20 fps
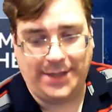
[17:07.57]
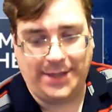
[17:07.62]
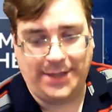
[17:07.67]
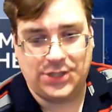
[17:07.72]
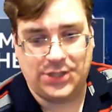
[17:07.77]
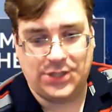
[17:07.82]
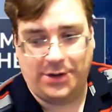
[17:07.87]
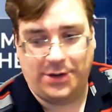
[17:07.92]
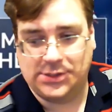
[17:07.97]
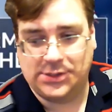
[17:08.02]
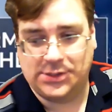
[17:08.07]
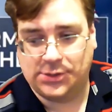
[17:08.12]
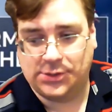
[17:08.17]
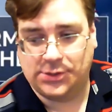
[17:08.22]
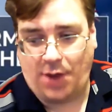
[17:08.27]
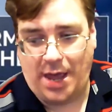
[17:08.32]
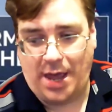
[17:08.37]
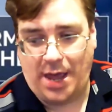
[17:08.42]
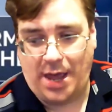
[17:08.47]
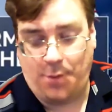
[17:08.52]
share,
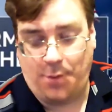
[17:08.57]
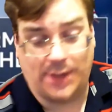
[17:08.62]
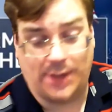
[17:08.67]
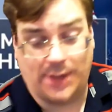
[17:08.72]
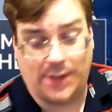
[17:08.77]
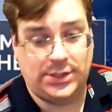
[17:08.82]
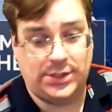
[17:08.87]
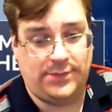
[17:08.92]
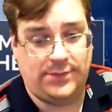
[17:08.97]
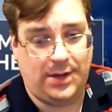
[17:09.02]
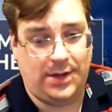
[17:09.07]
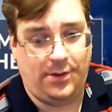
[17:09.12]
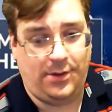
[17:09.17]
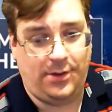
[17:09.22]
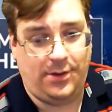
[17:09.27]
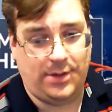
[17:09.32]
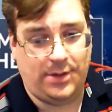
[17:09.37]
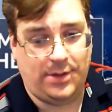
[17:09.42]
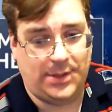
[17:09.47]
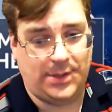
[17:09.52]
subscribe, watch this video,
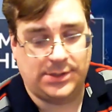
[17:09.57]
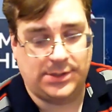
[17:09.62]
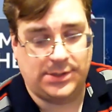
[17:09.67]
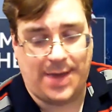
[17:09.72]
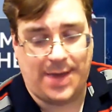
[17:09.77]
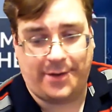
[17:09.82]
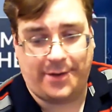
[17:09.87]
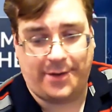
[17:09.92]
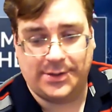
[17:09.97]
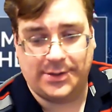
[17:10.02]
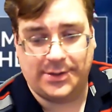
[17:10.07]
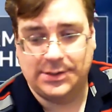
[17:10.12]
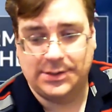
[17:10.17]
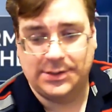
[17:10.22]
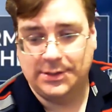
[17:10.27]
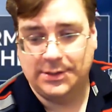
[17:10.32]
give me some hours.